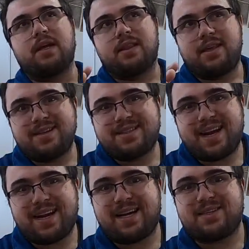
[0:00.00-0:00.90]
These
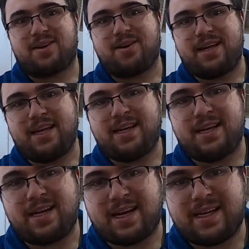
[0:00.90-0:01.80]
guys are
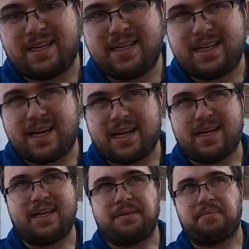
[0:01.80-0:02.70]

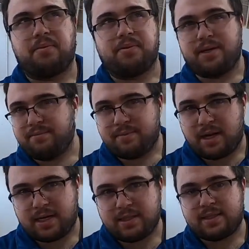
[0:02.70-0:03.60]

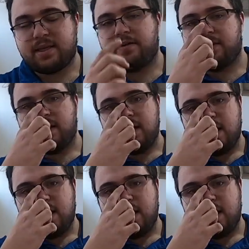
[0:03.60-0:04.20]
N99.97.